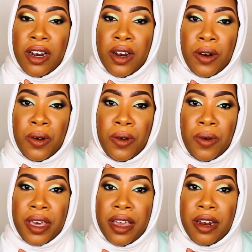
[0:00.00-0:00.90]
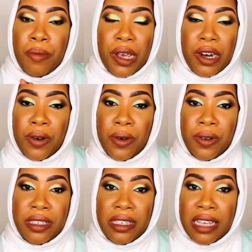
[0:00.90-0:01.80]
you can put it
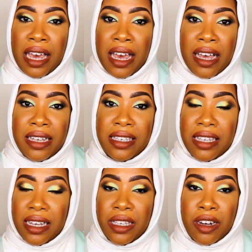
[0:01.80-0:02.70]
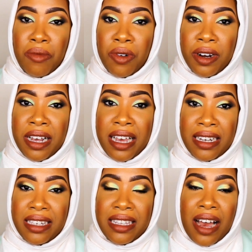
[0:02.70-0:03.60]
on, say 6 in the morning,
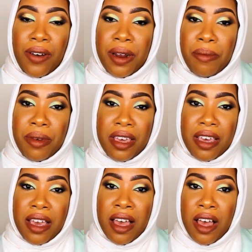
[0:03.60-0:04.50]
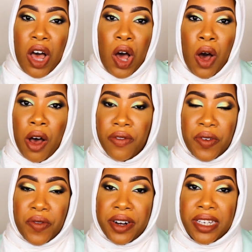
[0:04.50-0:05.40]
and it's not going to be off
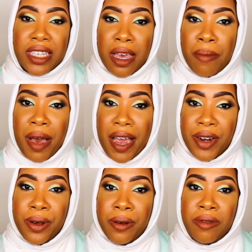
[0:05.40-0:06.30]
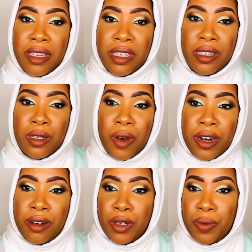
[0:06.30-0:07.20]
of your skin by noon. This is
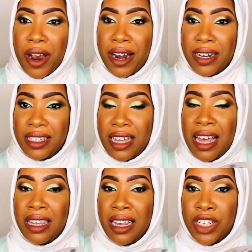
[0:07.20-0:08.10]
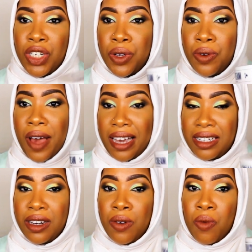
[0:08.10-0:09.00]
one of those products that unless you
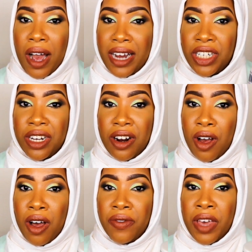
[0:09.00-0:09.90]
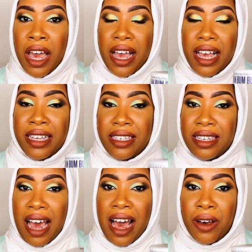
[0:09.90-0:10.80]
actually wash it off,
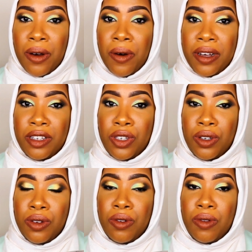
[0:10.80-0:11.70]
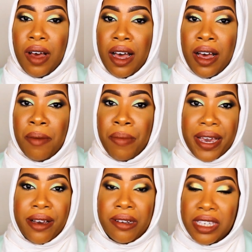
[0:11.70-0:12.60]
it's not going to
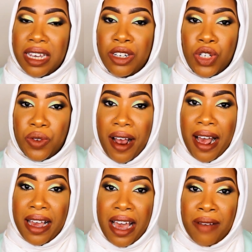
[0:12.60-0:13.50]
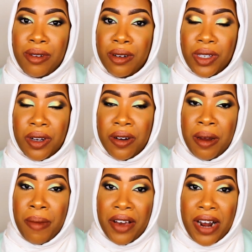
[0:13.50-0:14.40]
make your skin dry after a
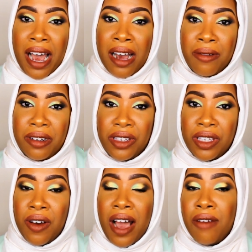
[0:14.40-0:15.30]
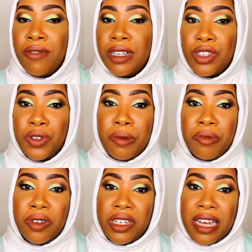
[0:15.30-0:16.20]
certain amount of hours. So I really do
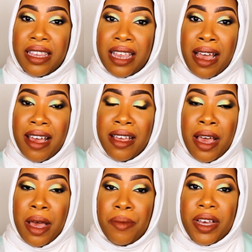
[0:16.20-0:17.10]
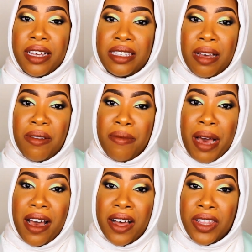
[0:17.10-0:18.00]
appreciate that, because some of
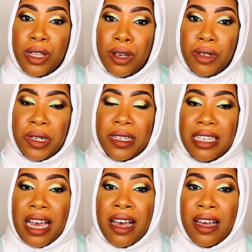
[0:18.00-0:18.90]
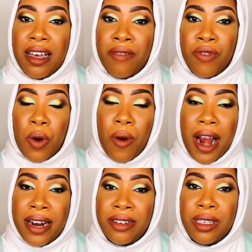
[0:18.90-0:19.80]
my other lotions are
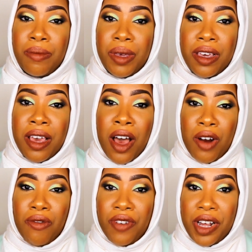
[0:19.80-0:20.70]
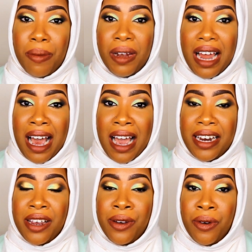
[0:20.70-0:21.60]
required to be
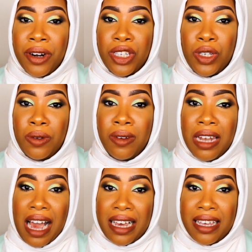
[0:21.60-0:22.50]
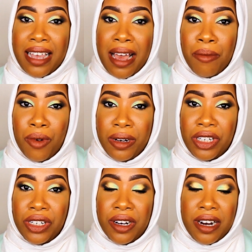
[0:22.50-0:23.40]
reapplied in order to lock in that
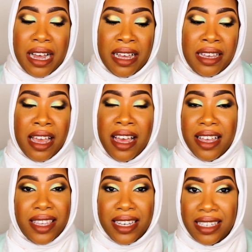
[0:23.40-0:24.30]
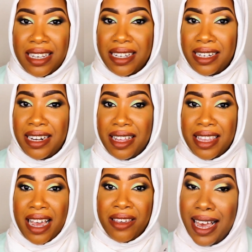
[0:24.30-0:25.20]
moisture, and this doesn't
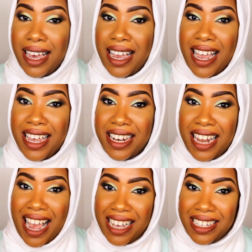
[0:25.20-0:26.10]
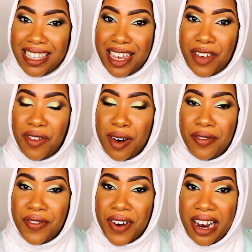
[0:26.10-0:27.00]
need that. And lastly, for
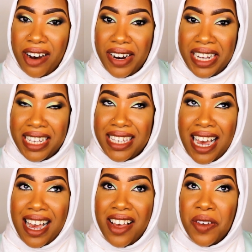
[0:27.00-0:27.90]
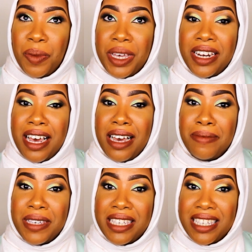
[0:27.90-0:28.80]
fragrance, I have been
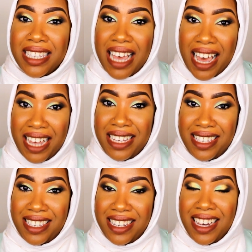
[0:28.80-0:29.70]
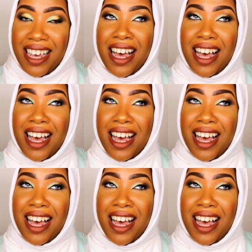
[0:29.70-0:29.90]
obsessed